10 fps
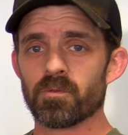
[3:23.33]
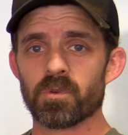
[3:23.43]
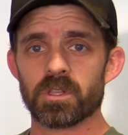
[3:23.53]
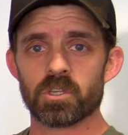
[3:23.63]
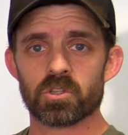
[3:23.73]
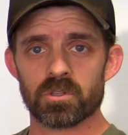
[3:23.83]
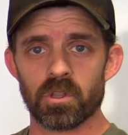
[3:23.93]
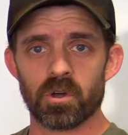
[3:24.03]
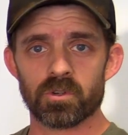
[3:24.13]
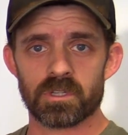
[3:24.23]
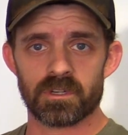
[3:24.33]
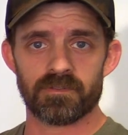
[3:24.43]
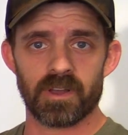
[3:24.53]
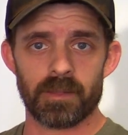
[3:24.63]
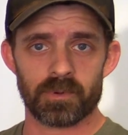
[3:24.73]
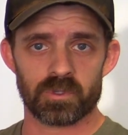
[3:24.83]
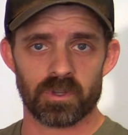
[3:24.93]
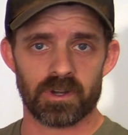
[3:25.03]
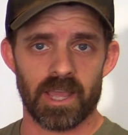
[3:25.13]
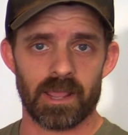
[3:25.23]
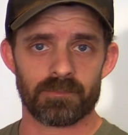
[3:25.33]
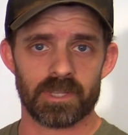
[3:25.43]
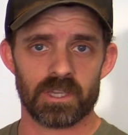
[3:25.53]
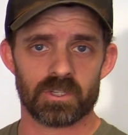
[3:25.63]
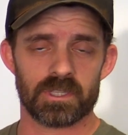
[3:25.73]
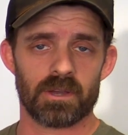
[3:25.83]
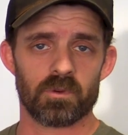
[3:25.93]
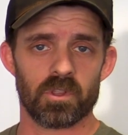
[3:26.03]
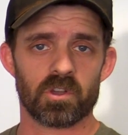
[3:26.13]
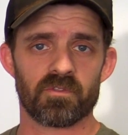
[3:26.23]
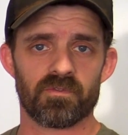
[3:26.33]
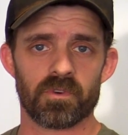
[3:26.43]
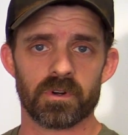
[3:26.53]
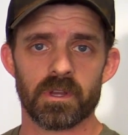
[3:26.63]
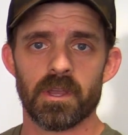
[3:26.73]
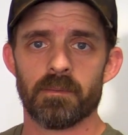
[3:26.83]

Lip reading: really slow to develop a certain adaptation that we're looking for.